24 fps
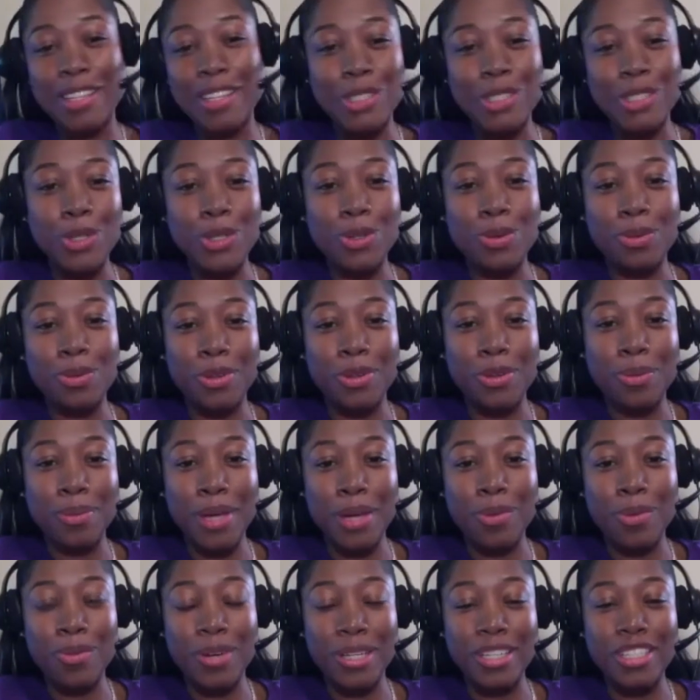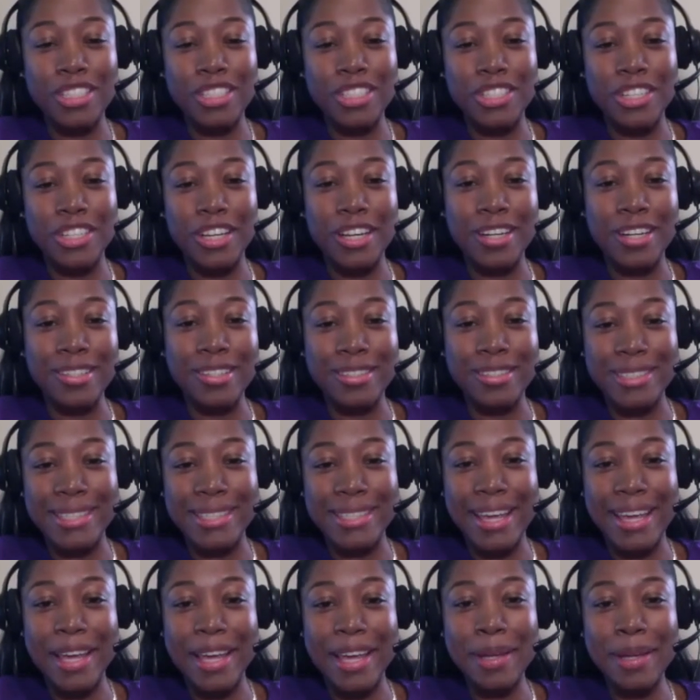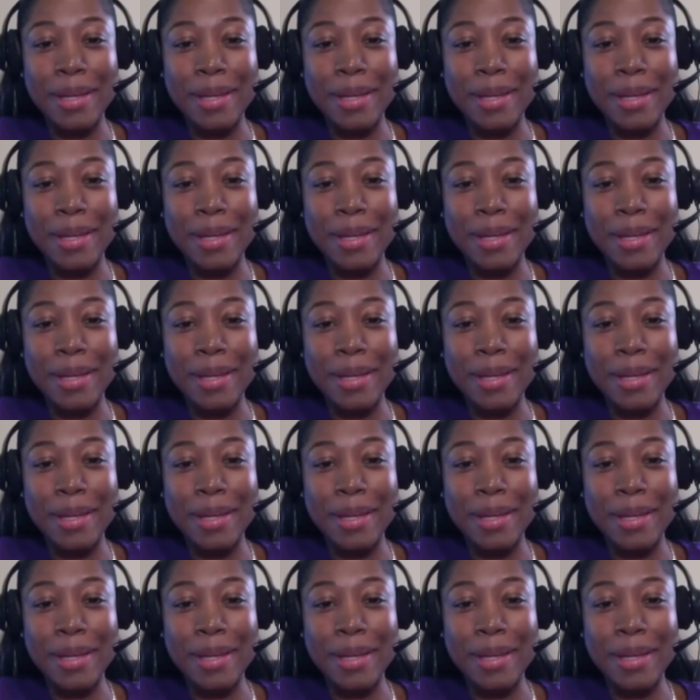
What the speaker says: you may want to share or say?